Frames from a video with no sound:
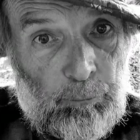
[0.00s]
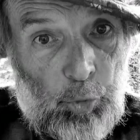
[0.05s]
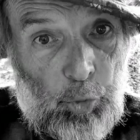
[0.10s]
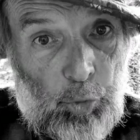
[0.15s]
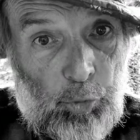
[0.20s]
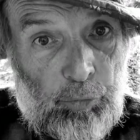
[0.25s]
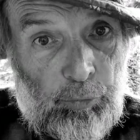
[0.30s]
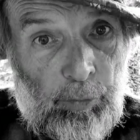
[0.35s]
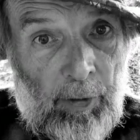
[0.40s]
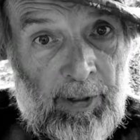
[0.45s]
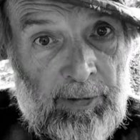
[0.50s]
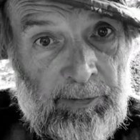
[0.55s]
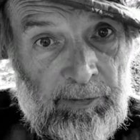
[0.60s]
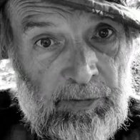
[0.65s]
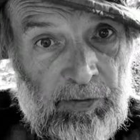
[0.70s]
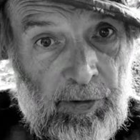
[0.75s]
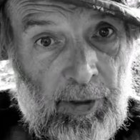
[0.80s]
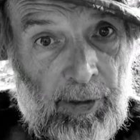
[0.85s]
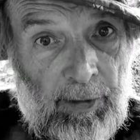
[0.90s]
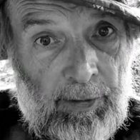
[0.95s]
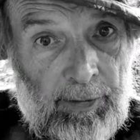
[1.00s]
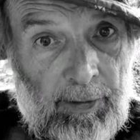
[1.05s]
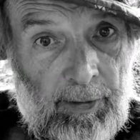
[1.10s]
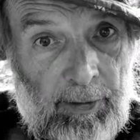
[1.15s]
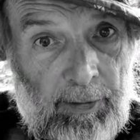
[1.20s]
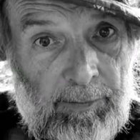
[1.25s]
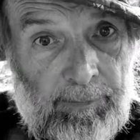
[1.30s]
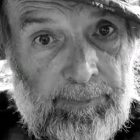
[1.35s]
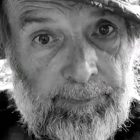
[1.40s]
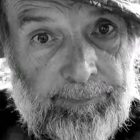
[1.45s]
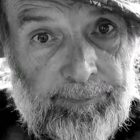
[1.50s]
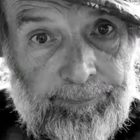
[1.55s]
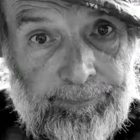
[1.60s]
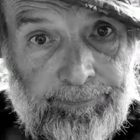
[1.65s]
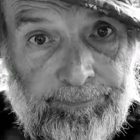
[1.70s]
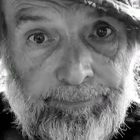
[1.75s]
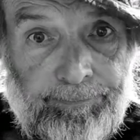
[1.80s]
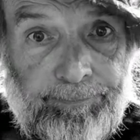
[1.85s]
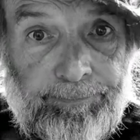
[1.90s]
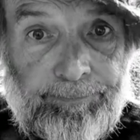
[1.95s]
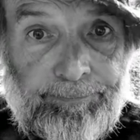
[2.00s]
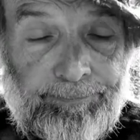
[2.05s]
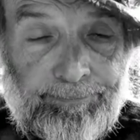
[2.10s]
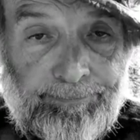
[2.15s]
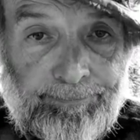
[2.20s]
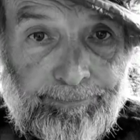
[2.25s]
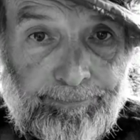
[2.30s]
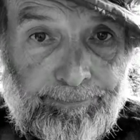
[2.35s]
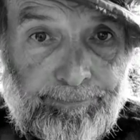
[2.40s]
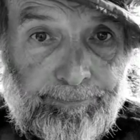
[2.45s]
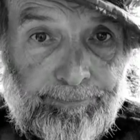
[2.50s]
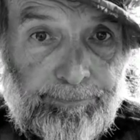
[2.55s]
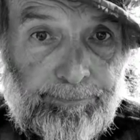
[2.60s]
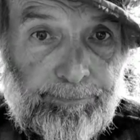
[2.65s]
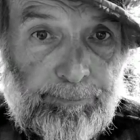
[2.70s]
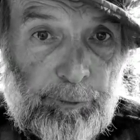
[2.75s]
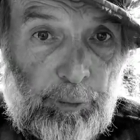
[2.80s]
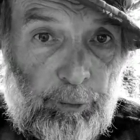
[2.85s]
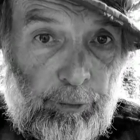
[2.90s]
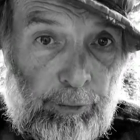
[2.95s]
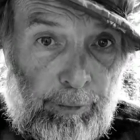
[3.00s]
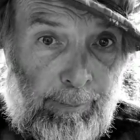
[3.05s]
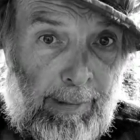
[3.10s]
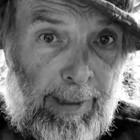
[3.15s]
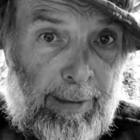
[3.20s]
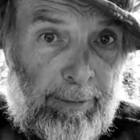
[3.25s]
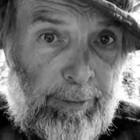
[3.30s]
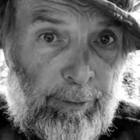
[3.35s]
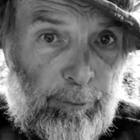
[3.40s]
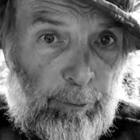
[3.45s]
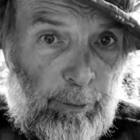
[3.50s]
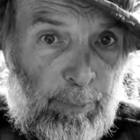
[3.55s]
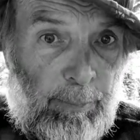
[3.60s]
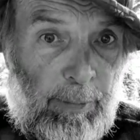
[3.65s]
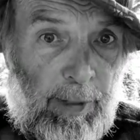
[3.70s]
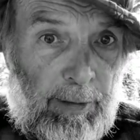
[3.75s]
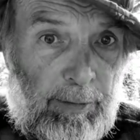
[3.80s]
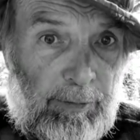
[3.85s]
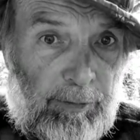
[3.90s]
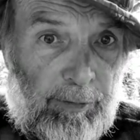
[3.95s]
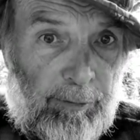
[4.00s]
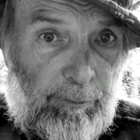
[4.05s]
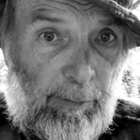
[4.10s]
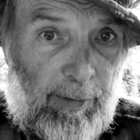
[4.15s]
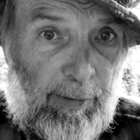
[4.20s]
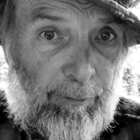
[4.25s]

Who's riding shotgun? Cremated remains of my